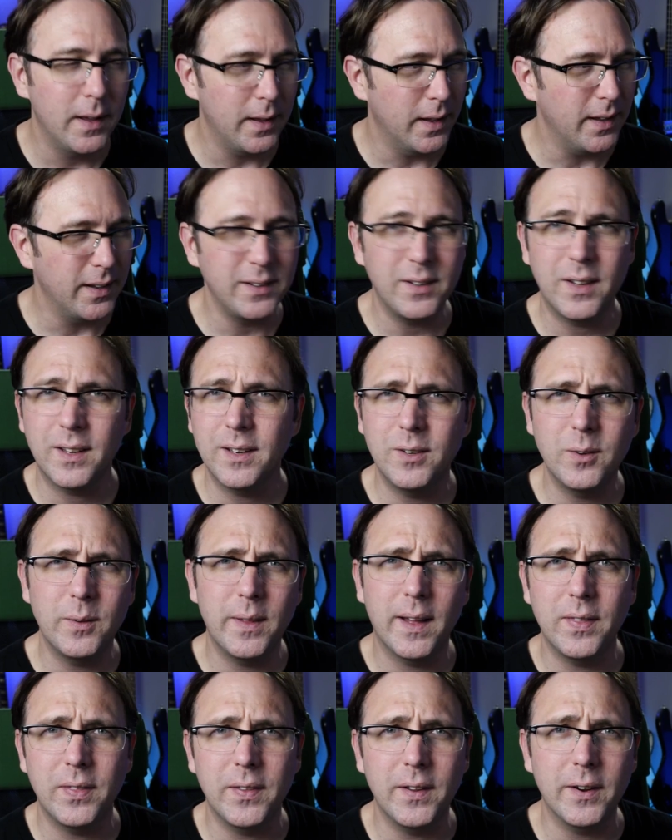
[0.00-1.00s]
You can do
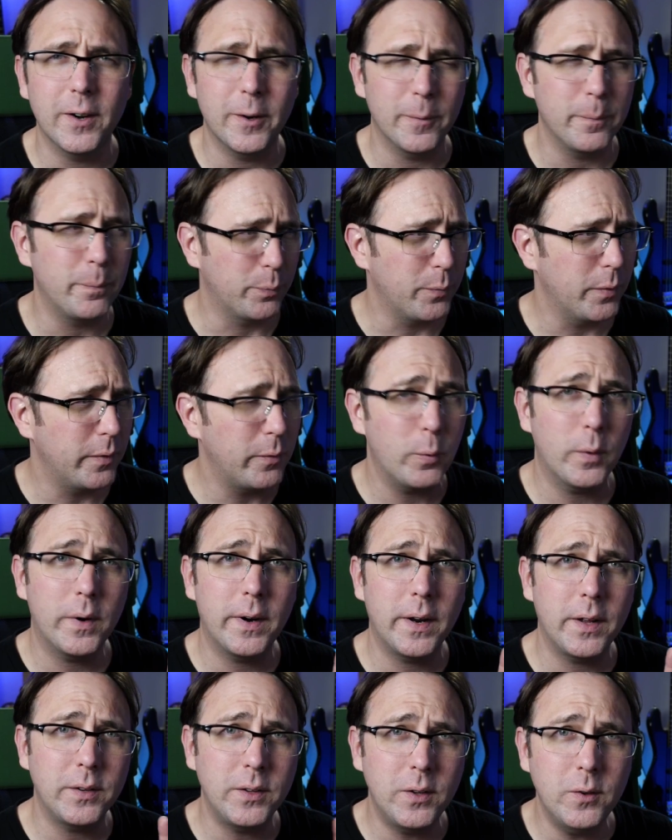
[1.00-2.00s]
that there. But if you
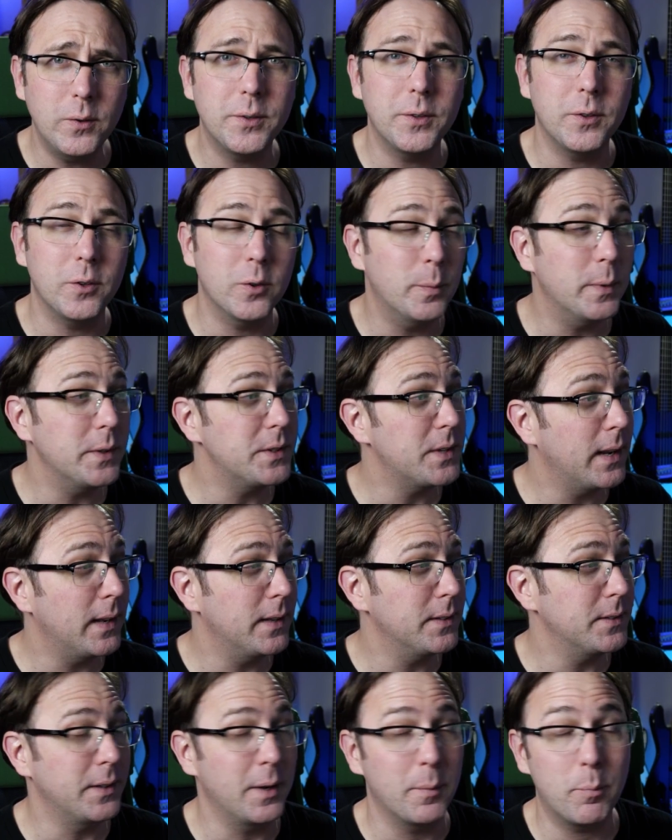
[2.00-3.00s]
want it on YouTube, which
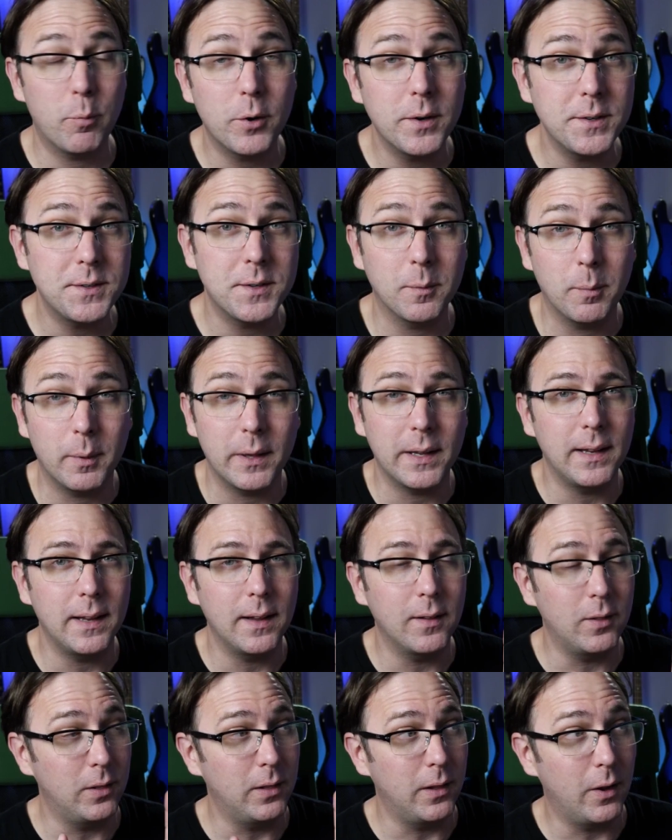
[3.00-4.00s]
has an appreciably
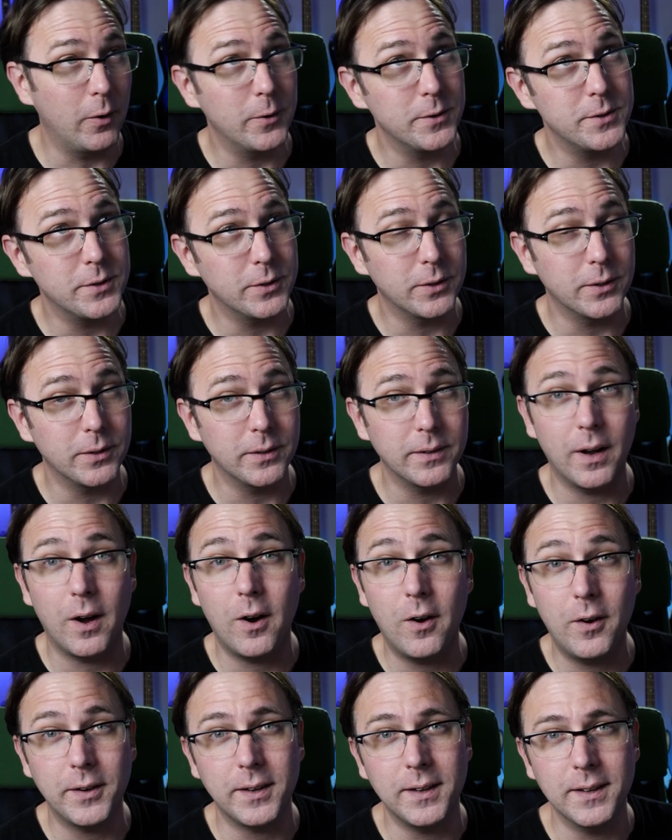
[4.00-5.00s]
larger
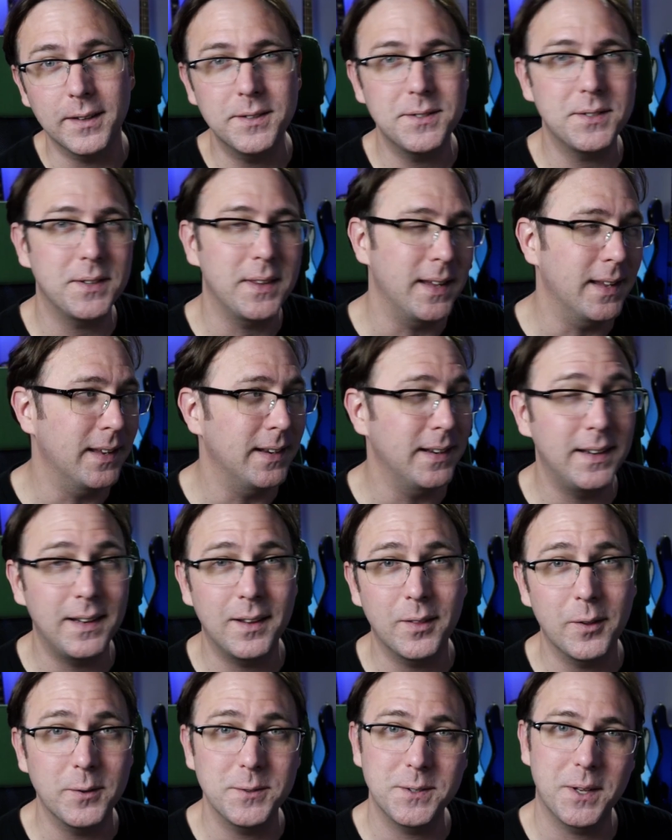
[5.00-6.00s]
audience than any
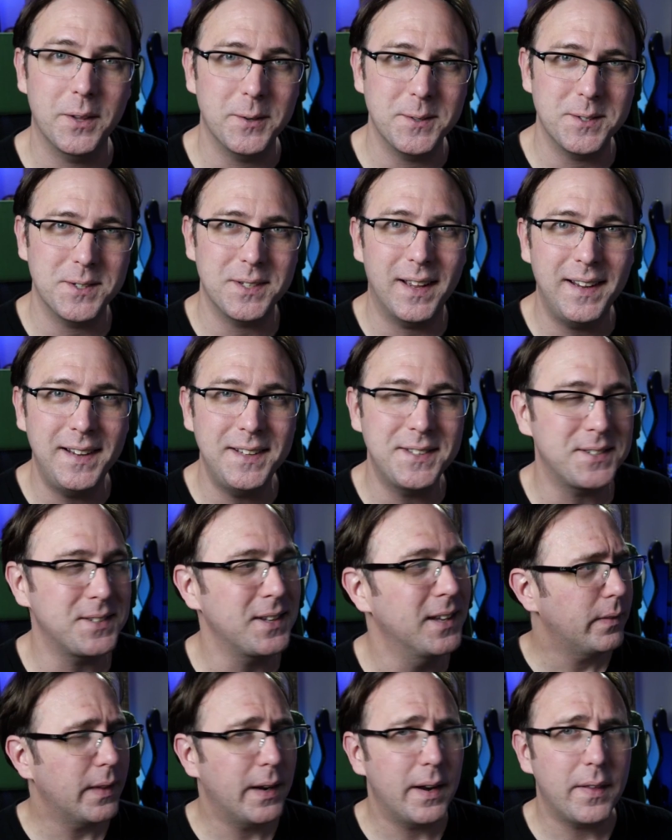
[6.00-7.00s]
of those other sites,
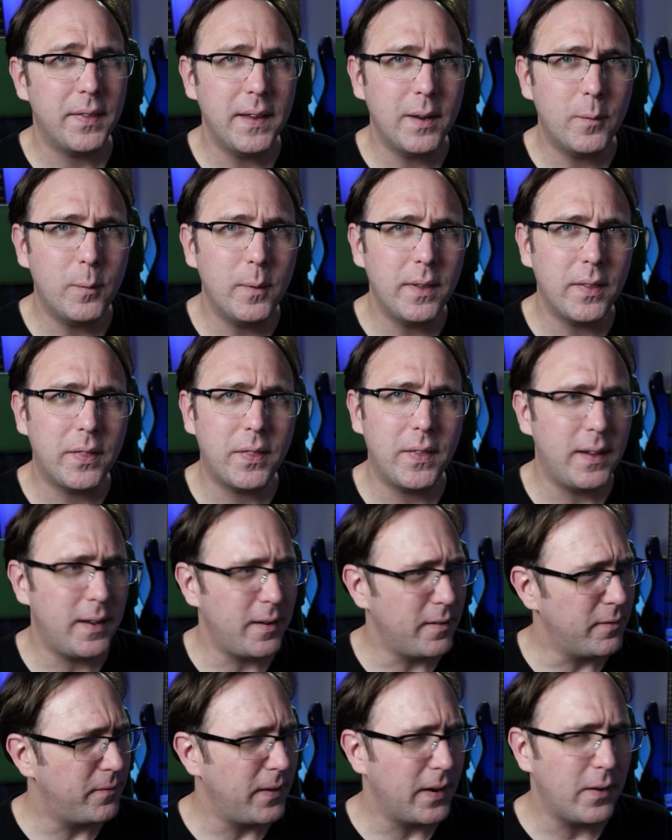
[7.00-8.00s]
then I think with
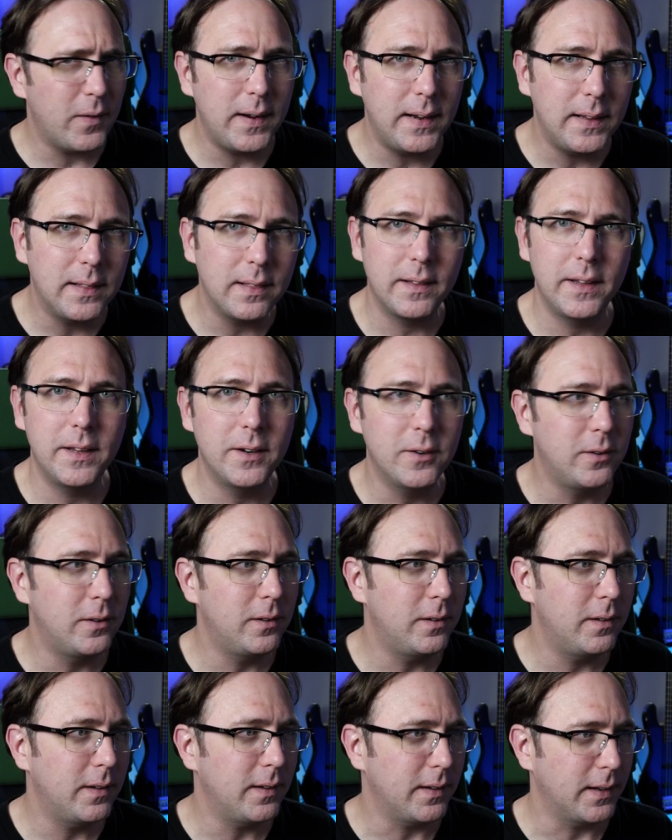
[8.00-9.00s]
very
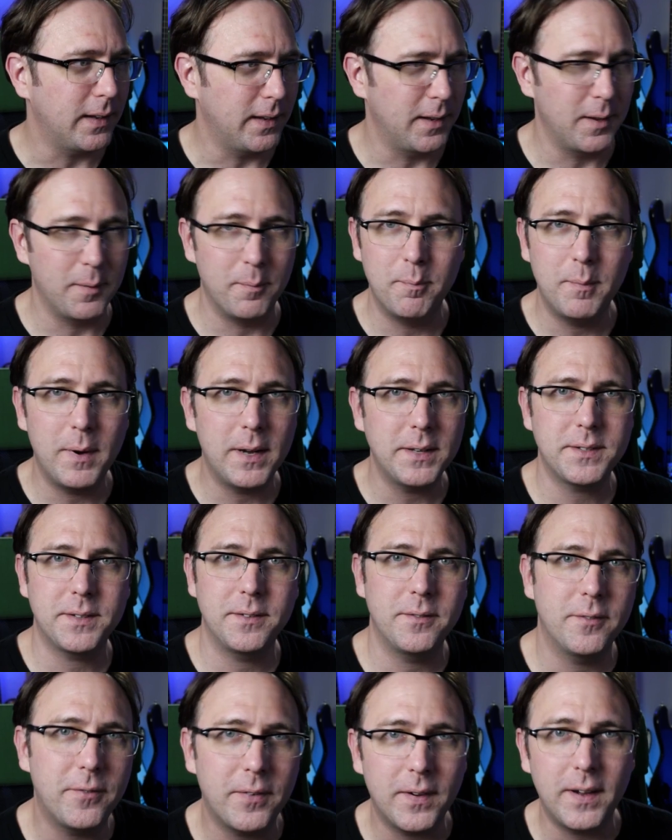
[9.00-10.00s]
little muss
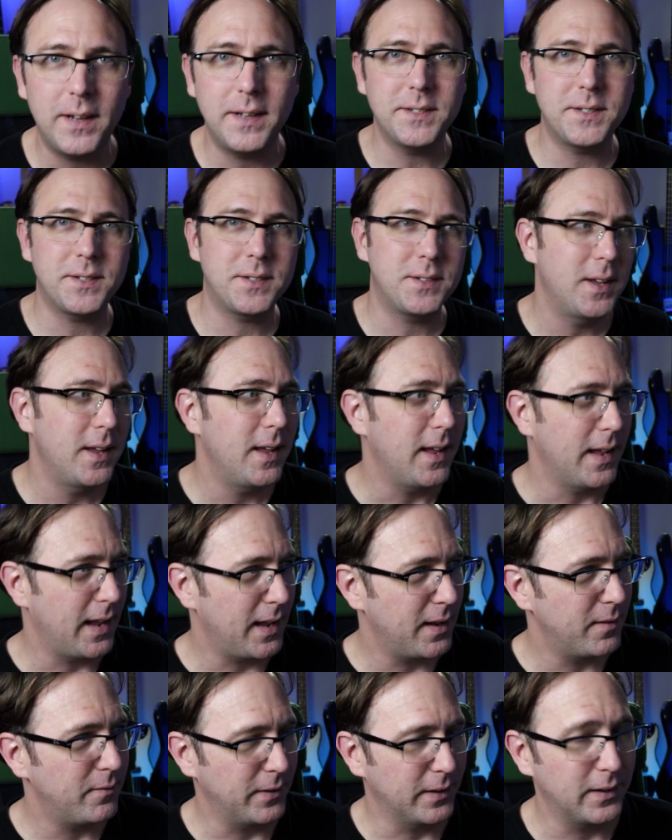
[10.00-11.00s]
and fuss
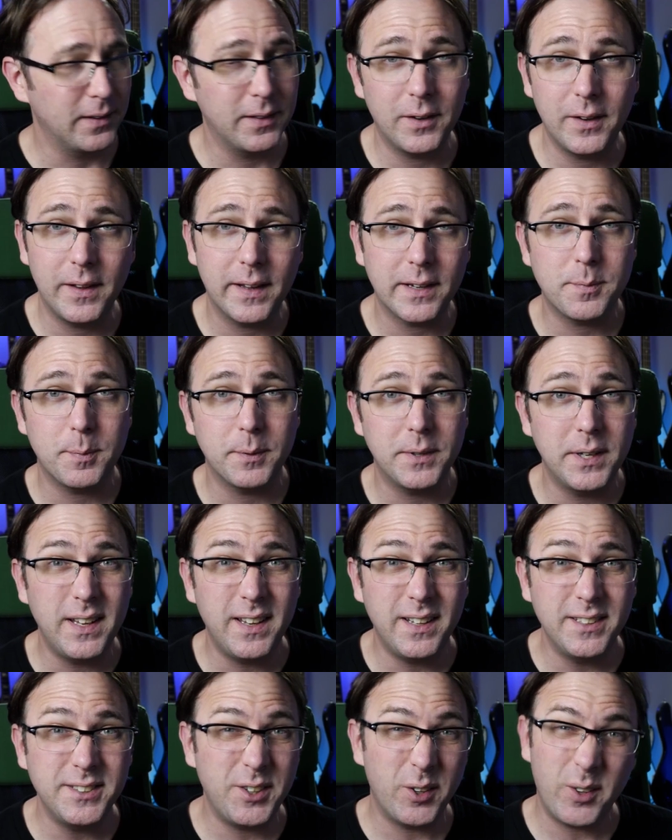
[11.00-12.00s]
and very little
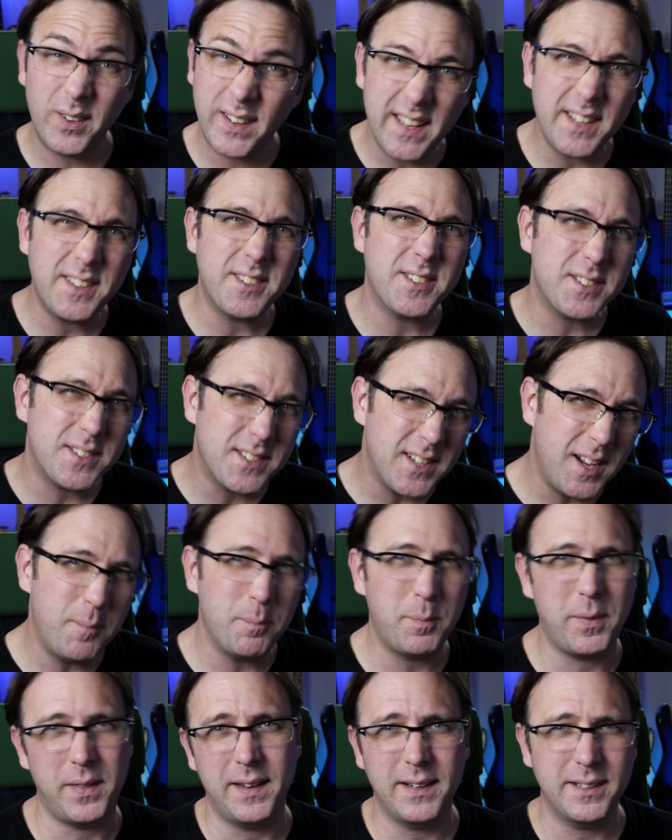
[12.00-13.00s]
expertise, you can get
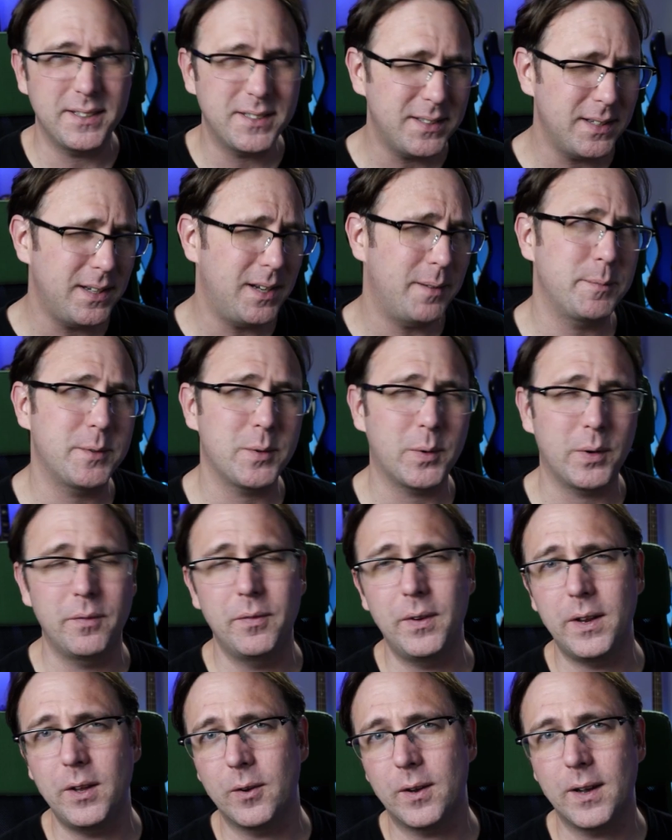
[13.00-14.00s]
some sort of
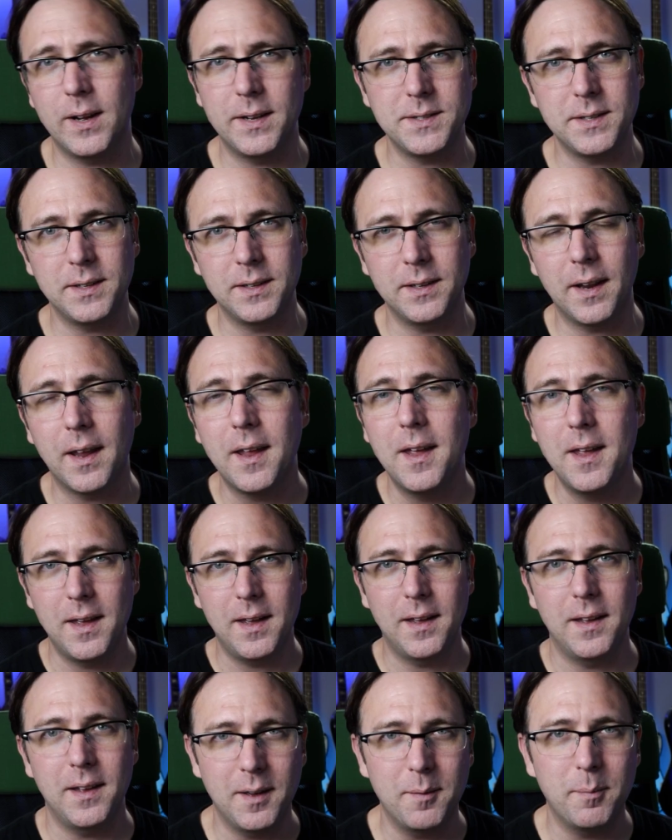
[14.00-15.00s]
video content
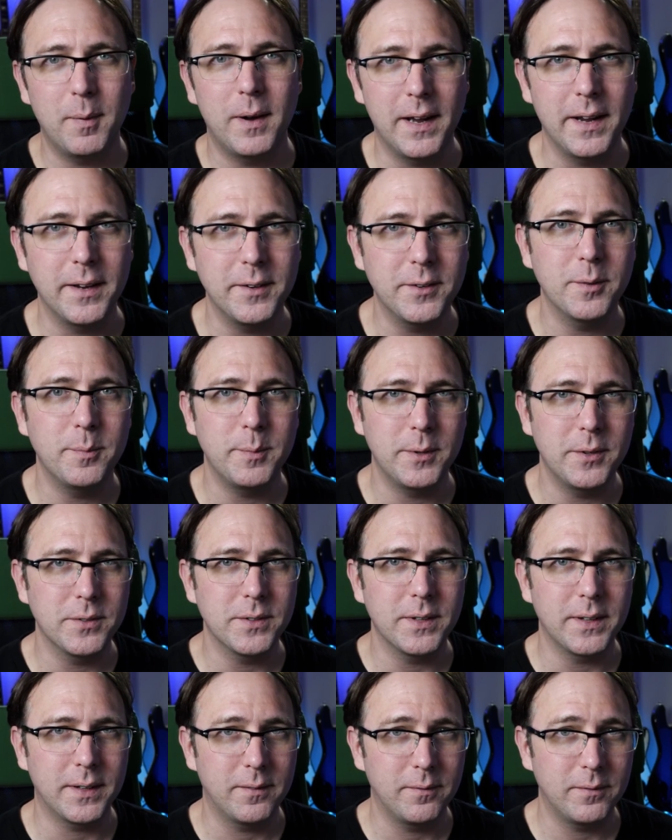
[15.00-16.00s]
behind your
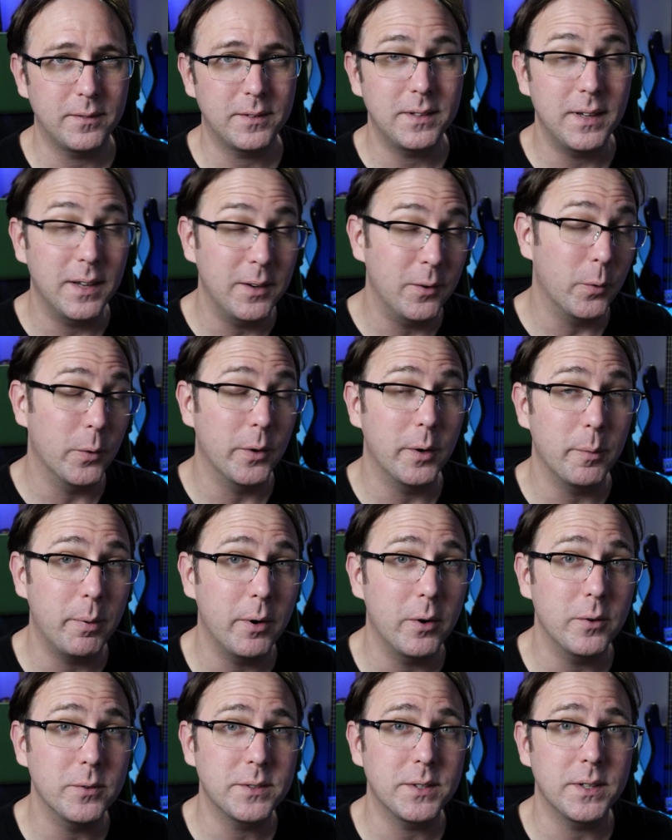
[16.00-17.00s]
music in order to
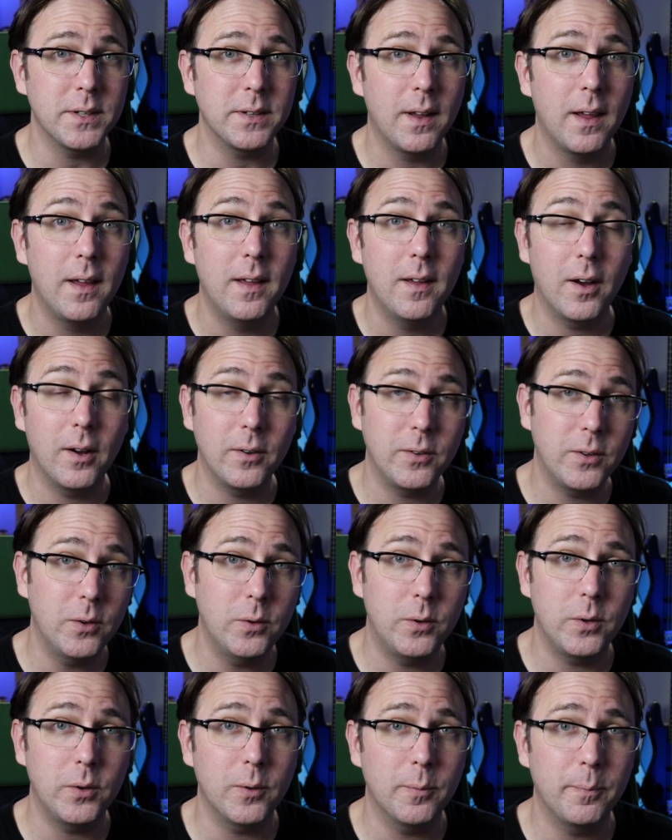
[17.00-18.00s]
post it on
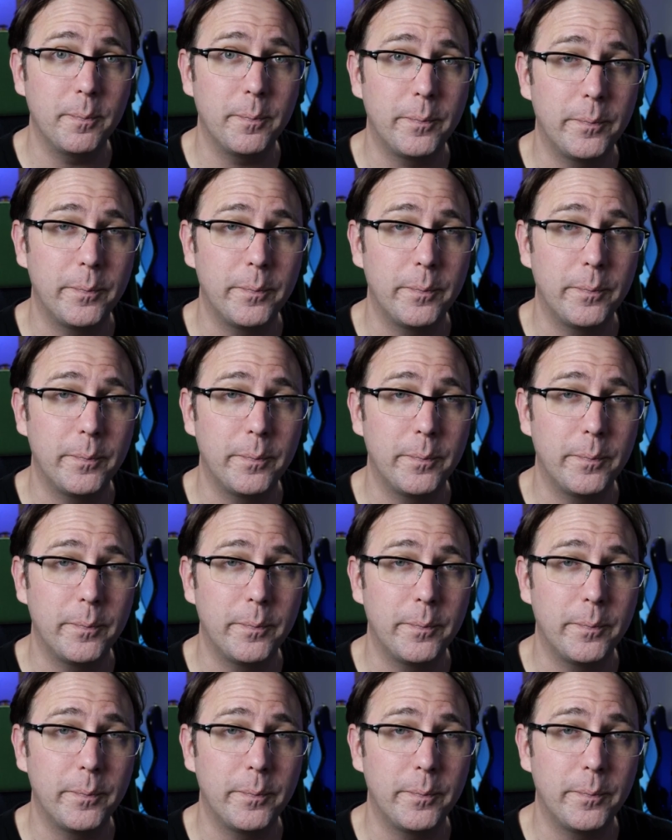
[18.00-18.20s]
YouTube.